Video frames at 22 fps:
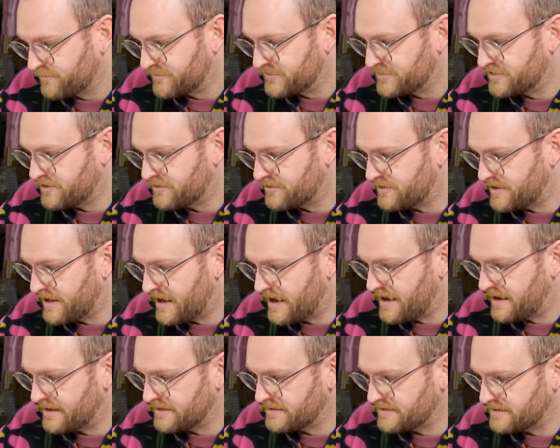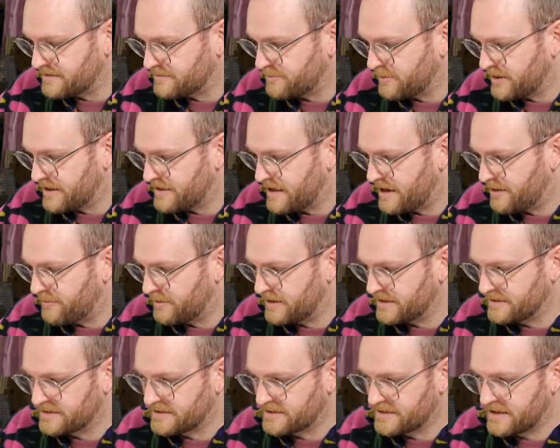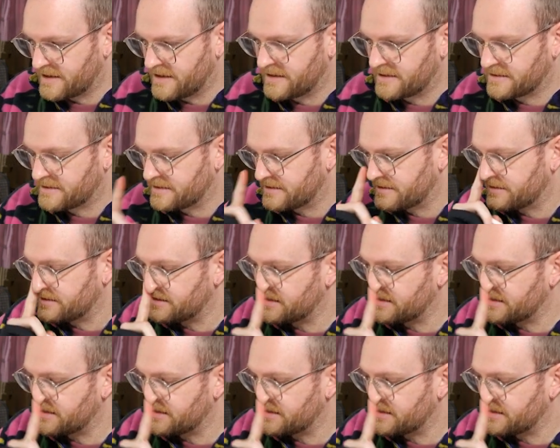So that's where that one sits.